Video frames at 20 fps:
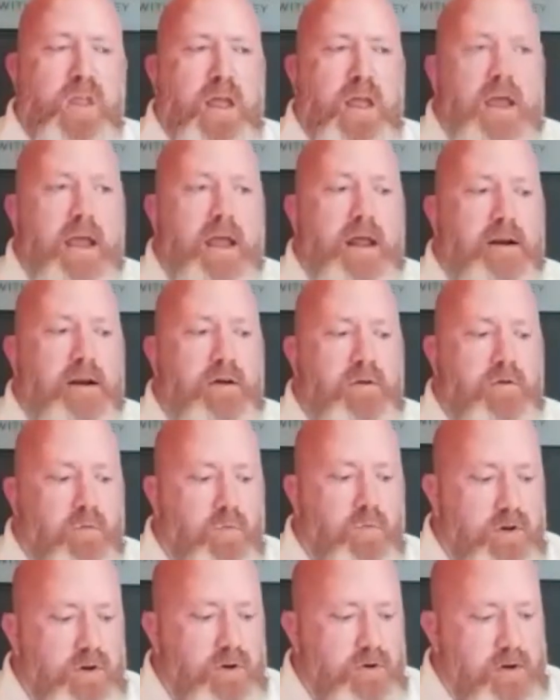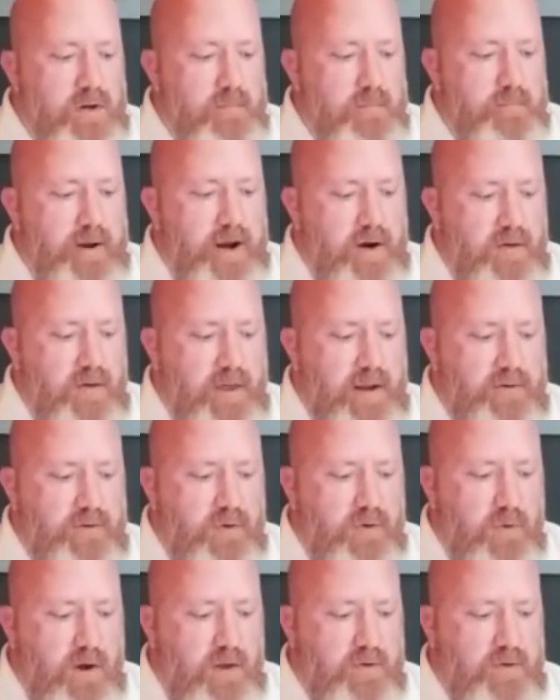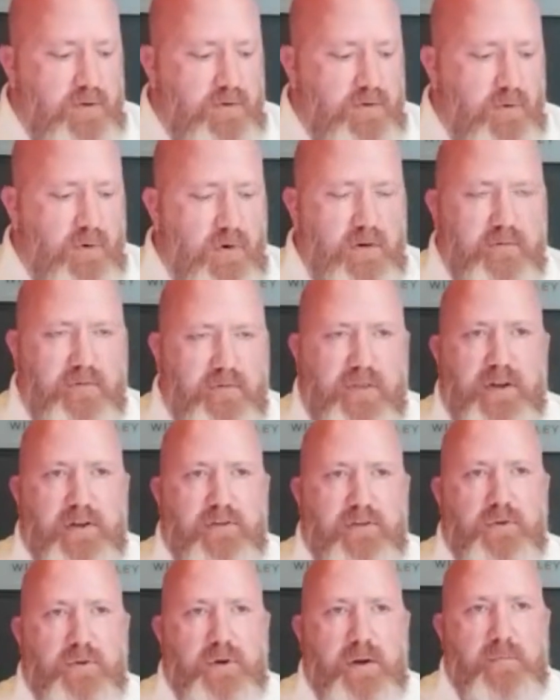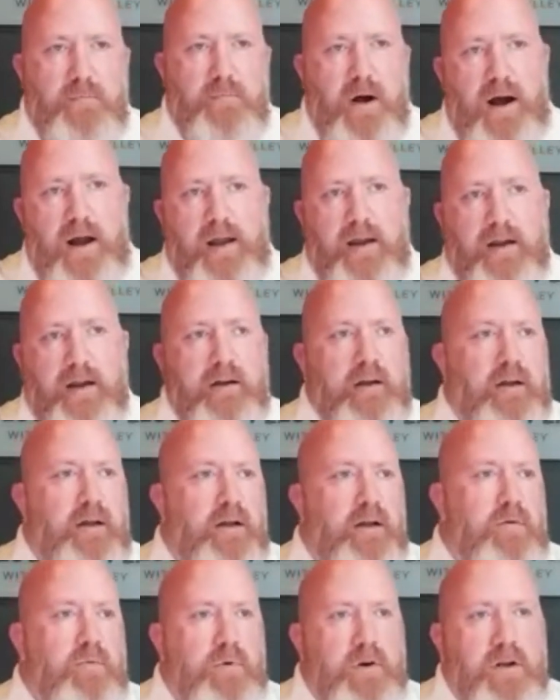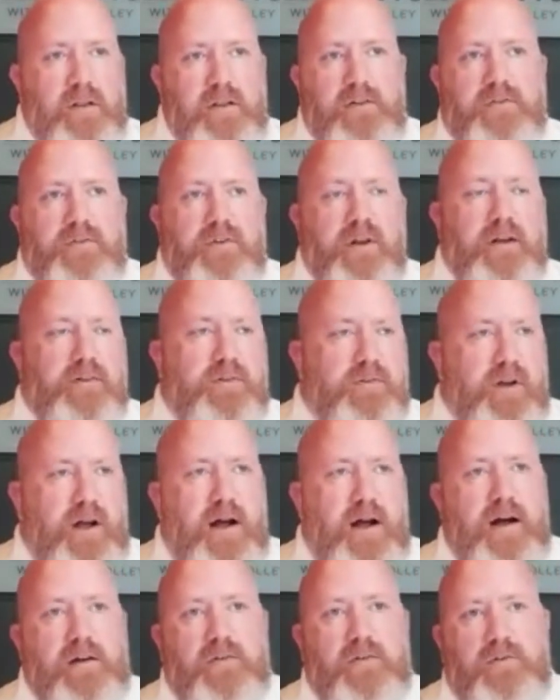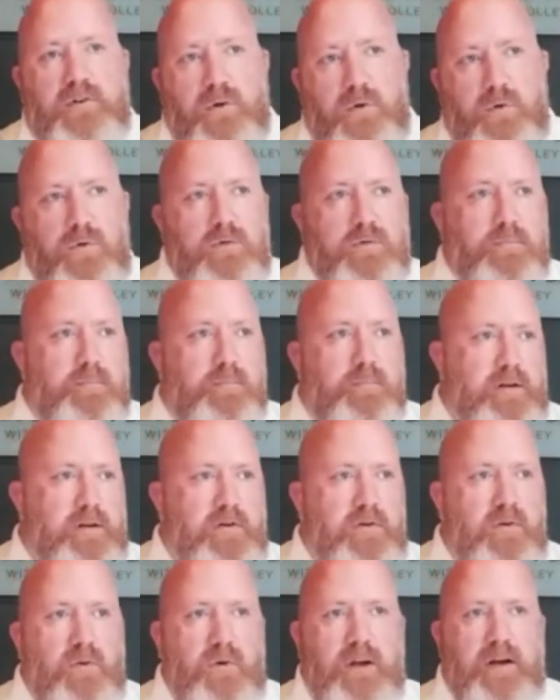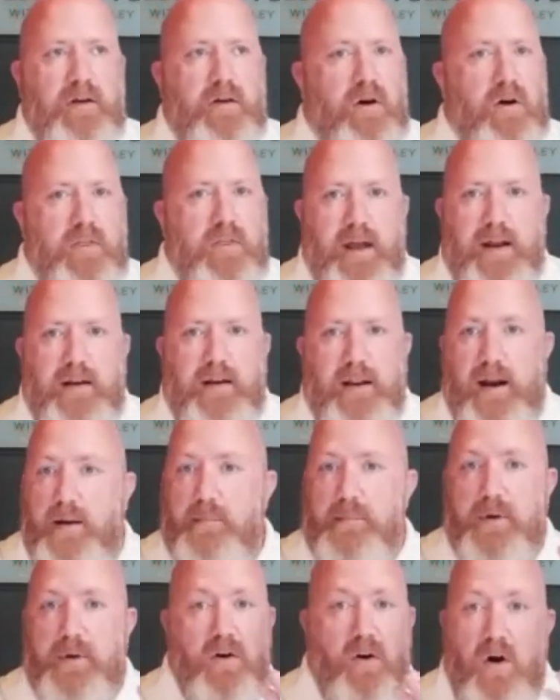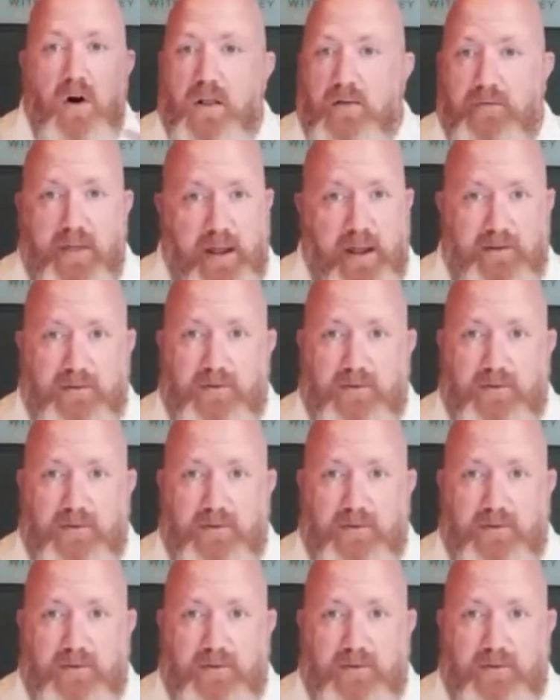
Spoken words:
And when you compare that to other sort of things you can buy, real estate, stocks, gold, Bitcoin, all that, and I'm in all of that.